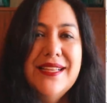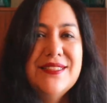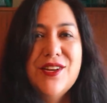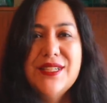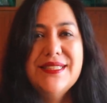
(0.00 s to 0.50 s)

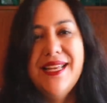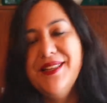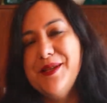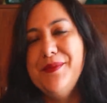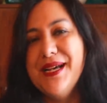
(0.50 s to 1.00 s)
It's got a
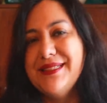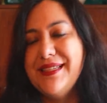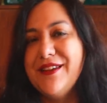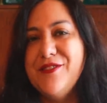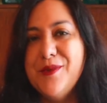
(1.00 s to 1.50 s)
standard bust
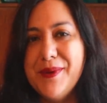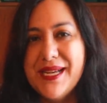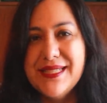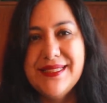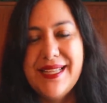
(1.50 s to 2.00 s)
and a full
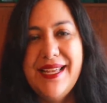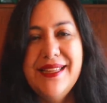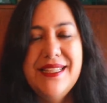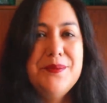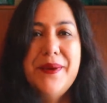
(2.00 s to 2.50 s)
bust,
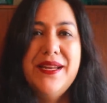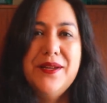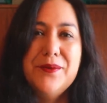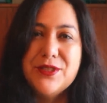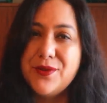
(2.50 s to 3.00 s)
and this
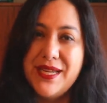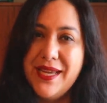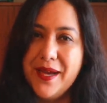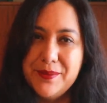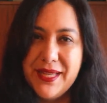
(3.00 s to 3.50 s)
pattern was
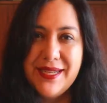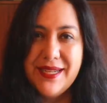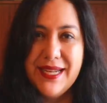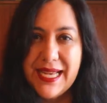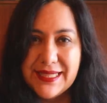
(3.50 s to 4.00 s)
already
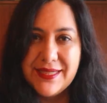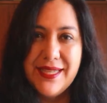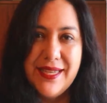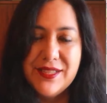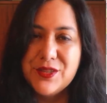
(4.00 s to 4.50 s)
updated last
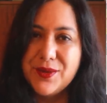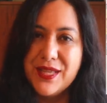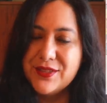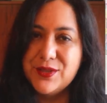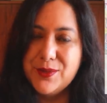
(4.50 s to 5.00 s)
year in two
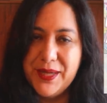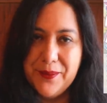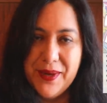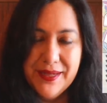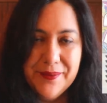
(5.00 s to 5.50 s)
thousand
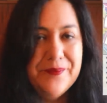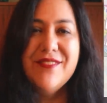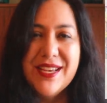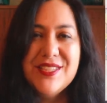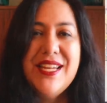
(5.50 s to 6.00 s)
twenty-one.
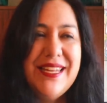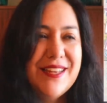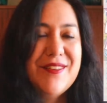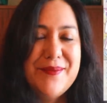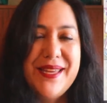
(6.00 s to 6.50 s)
I've actually
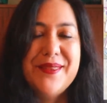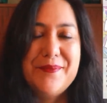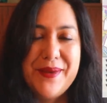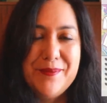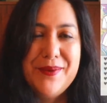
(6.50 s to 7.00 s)
never made
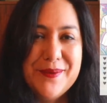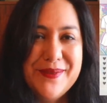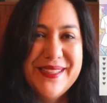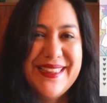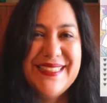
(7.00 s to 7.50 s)
the
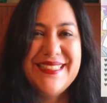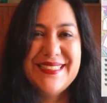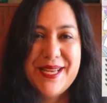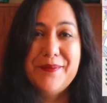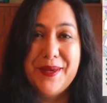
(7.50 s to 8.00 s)
Peplum. This
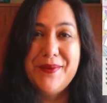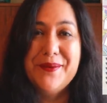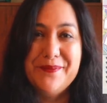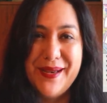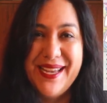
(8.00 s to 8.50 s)
is a
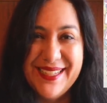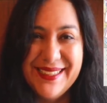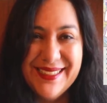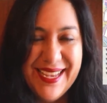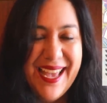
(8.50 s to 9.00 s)
Peplum
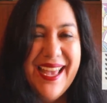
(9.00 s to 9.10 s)
pattern,